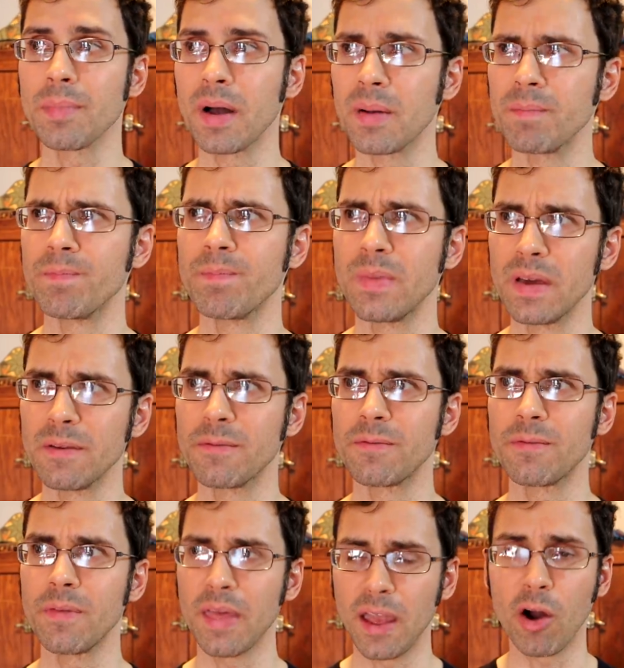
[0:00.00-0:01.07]
but
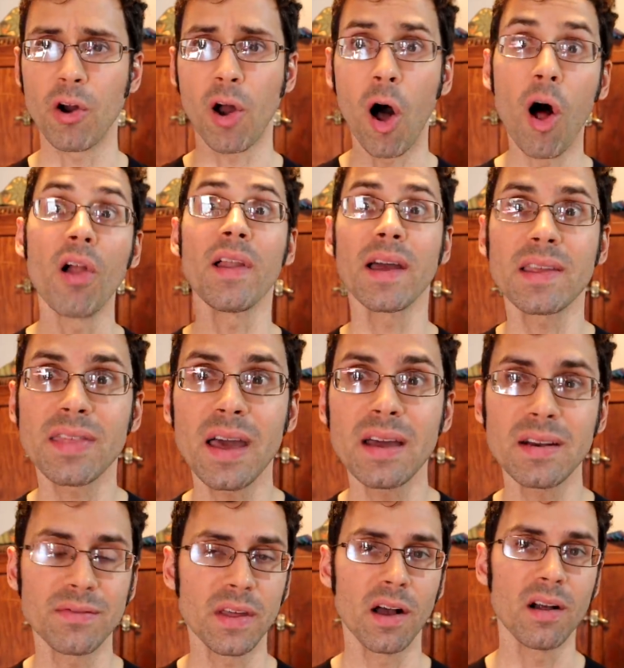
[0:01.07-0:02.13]
if they are all like
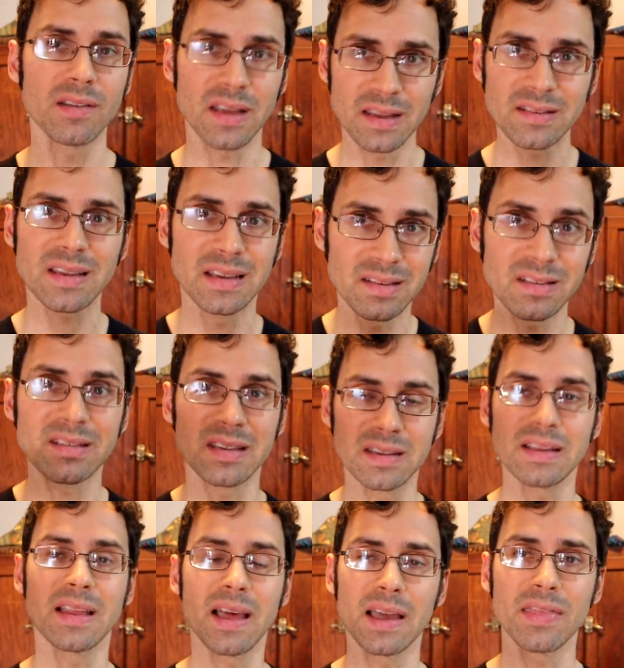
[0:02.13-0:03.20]
that, if they all taste
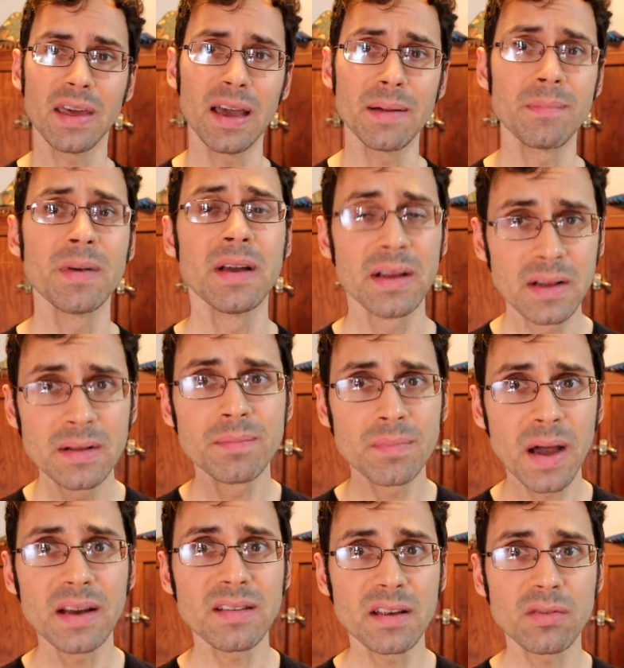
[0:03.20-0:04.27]
consistently like that,
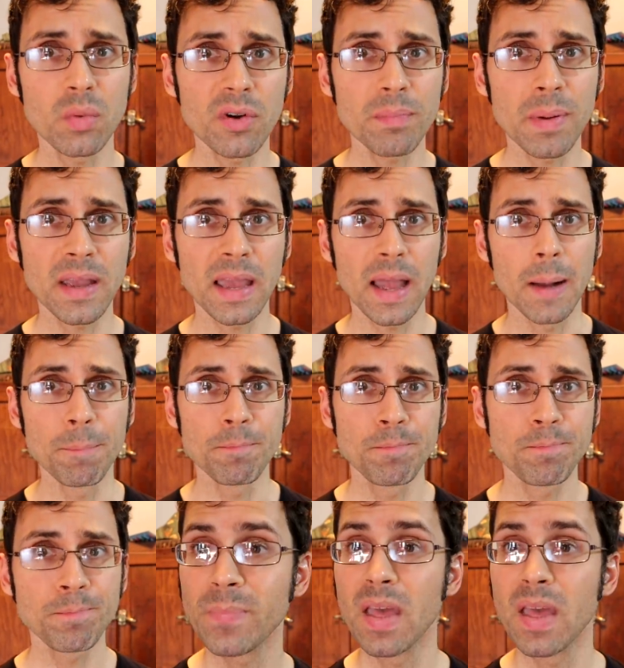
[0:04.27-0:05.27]
I'd say it's worth picking up.